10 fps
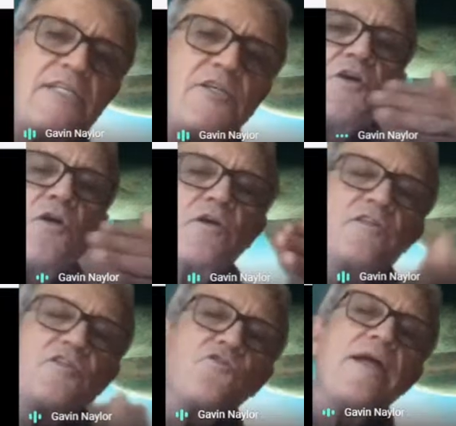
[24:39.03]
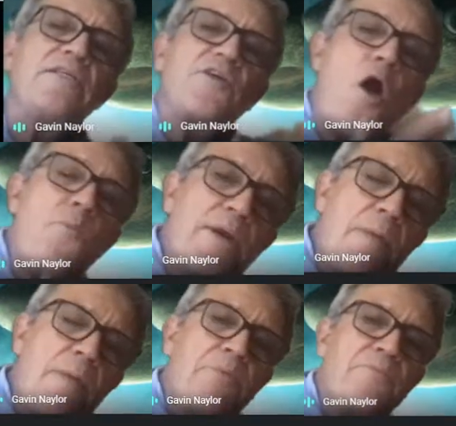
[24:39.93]
So constraints open
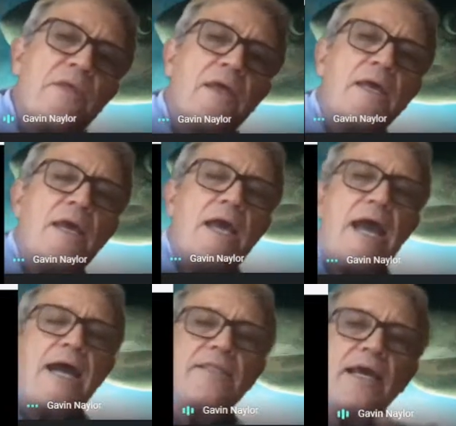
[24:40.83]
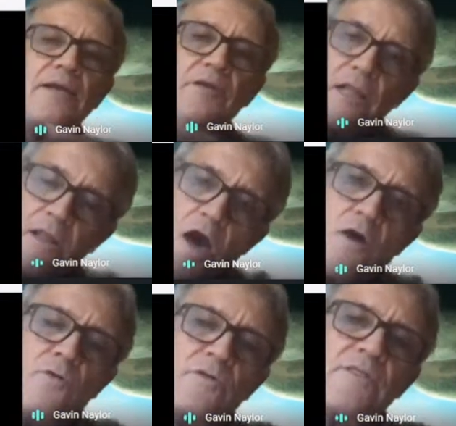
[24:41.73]
up and they
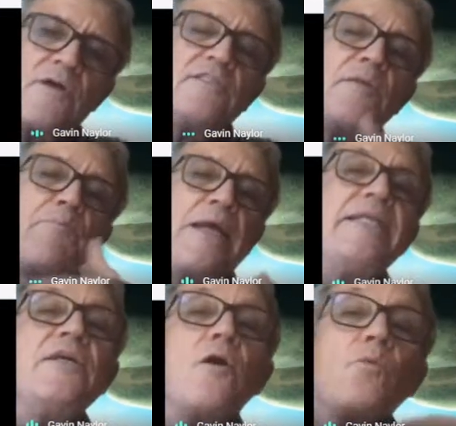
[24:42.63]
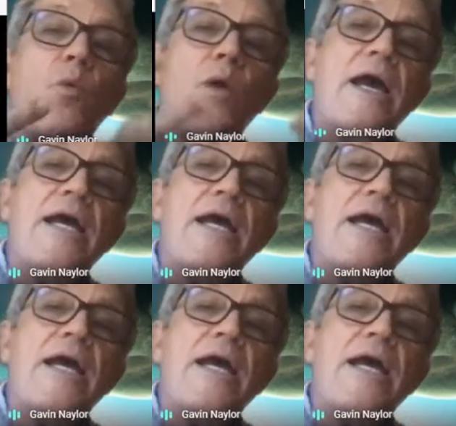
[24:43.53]
close depending on where